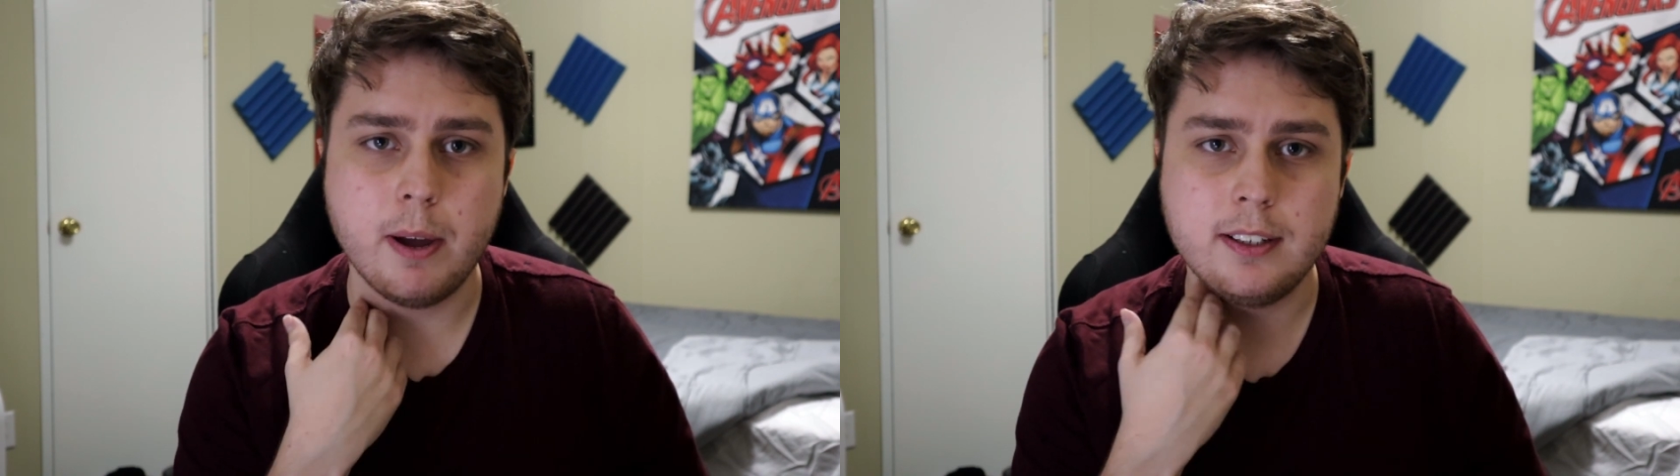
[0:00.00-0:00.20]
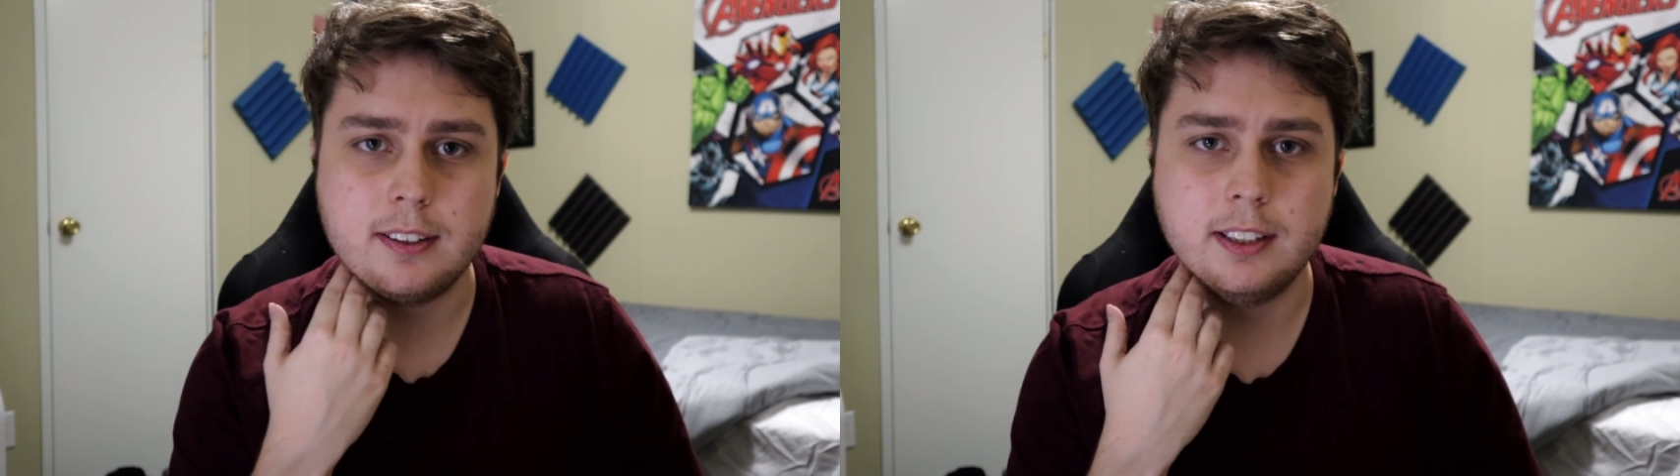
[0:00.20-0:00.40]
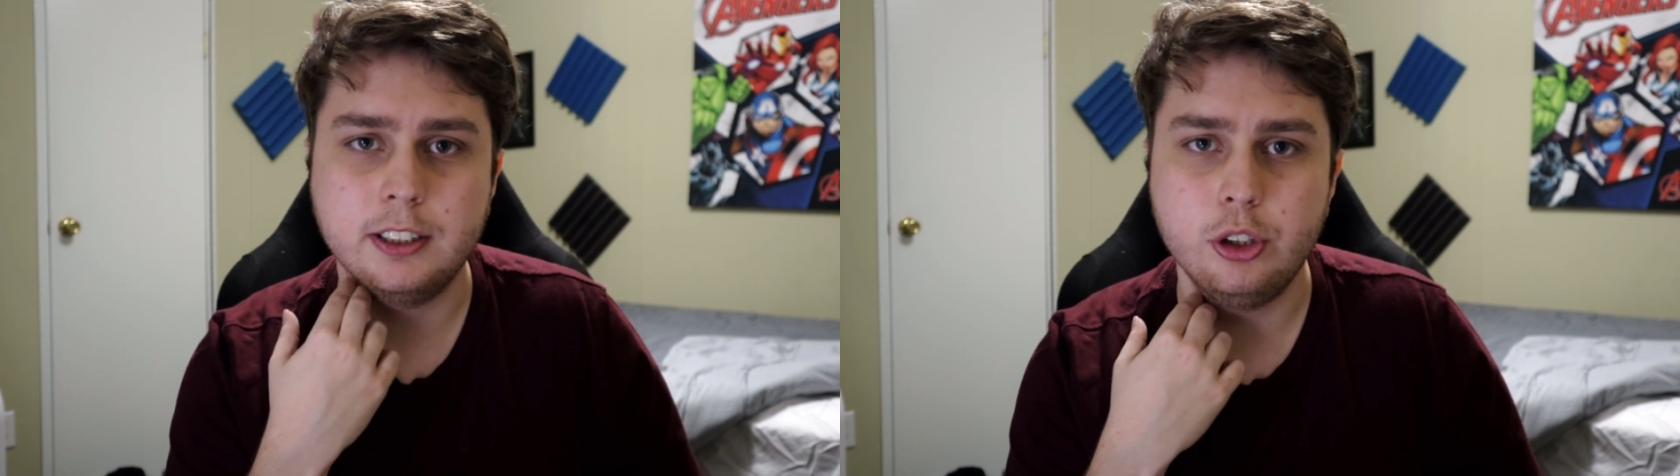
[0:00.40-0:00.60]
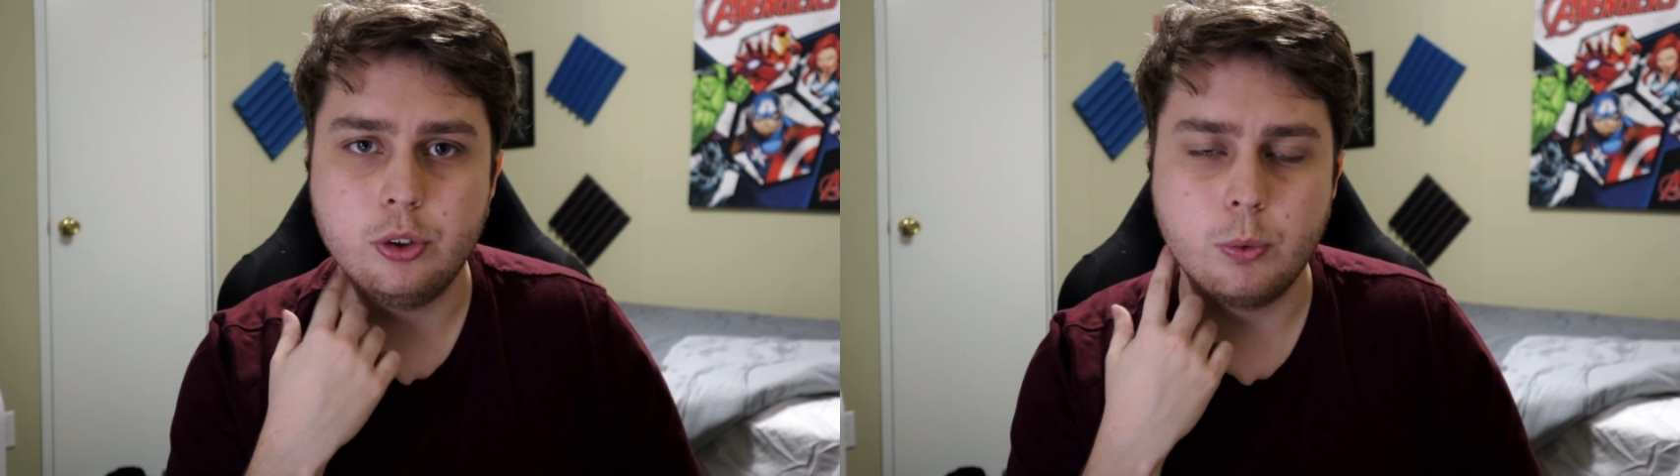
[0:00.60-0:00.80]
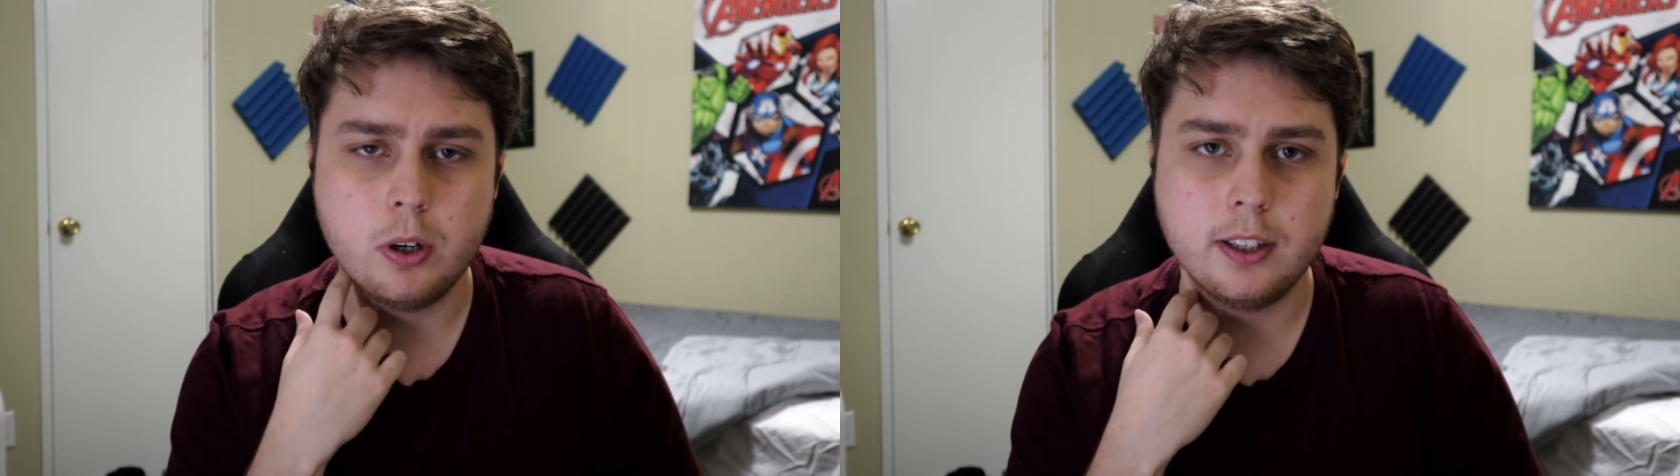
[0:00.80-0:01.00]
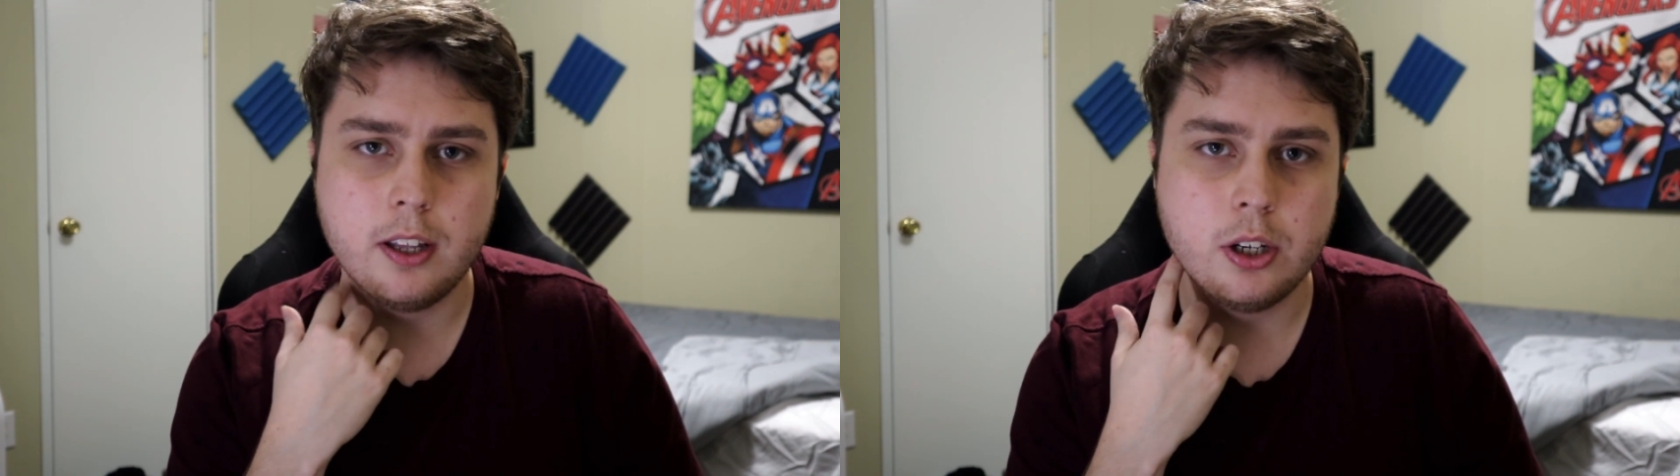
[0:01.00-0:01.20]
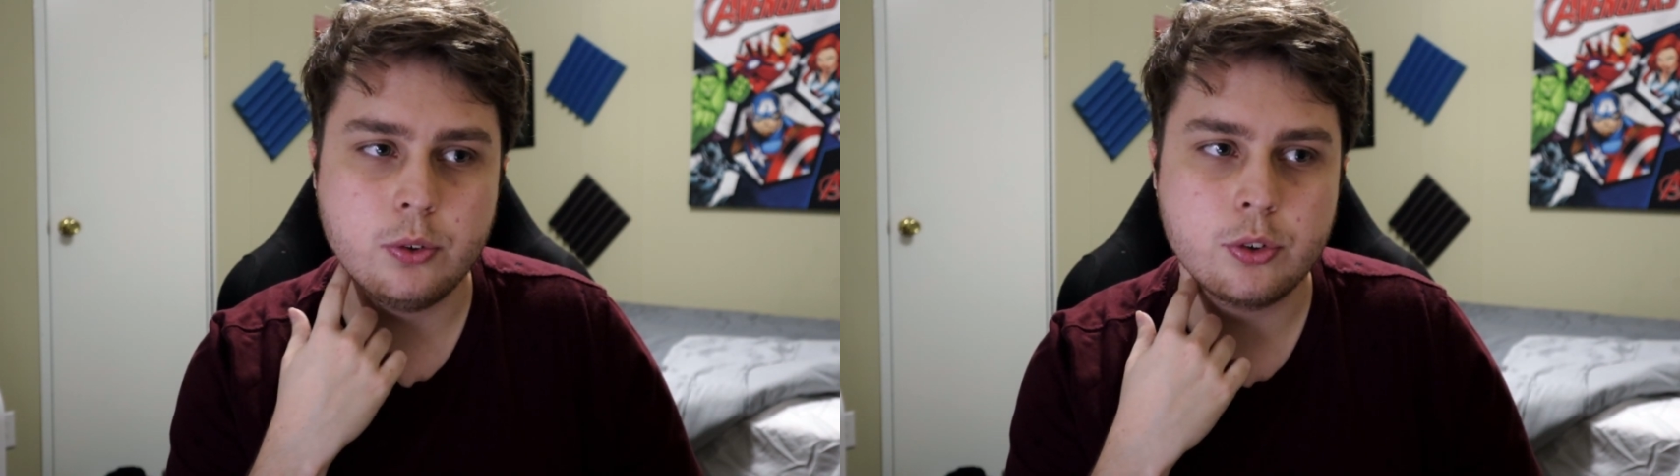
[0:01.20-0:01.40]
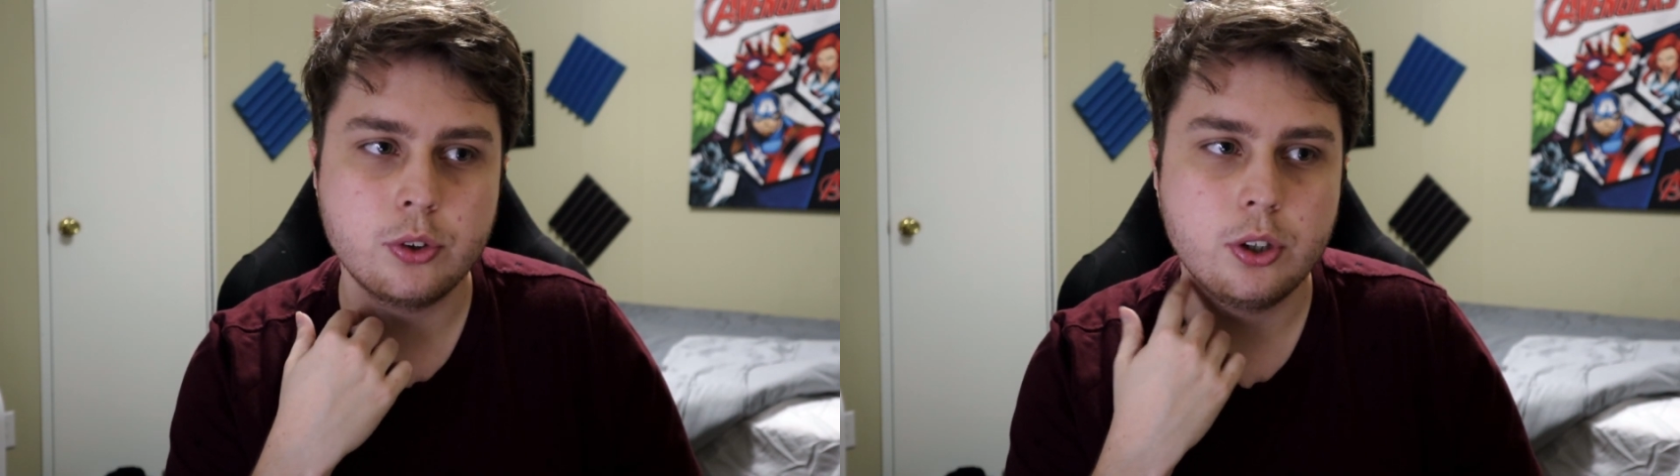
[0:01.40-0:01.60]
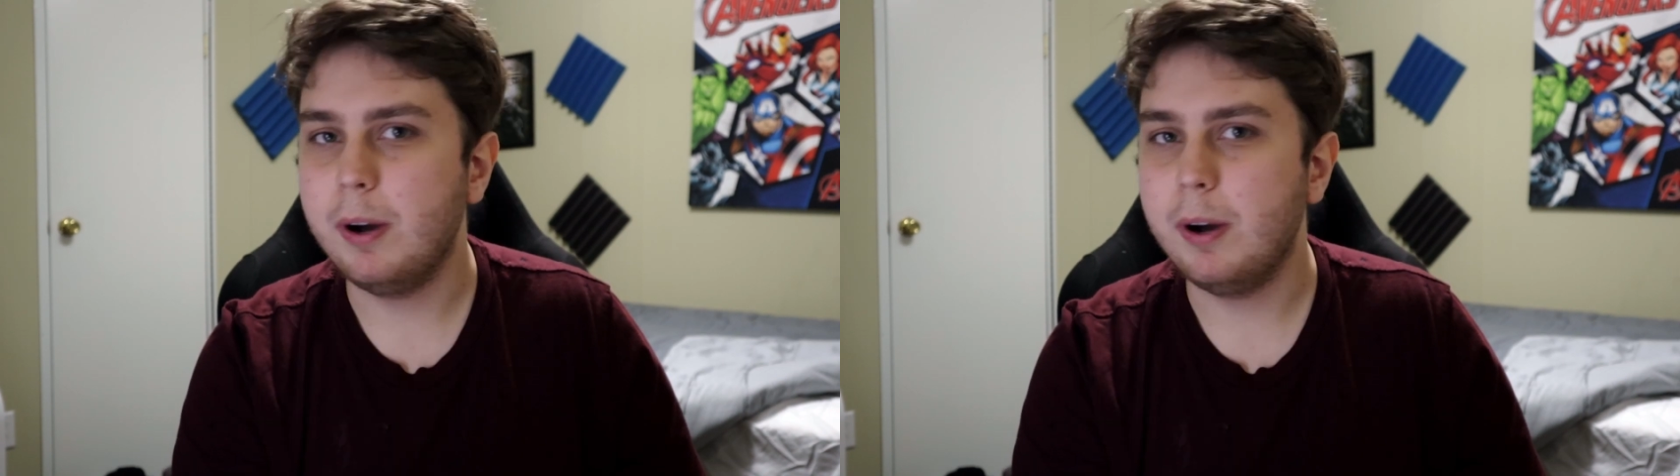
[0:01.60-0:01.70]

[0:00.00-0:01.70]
basically, using one of those.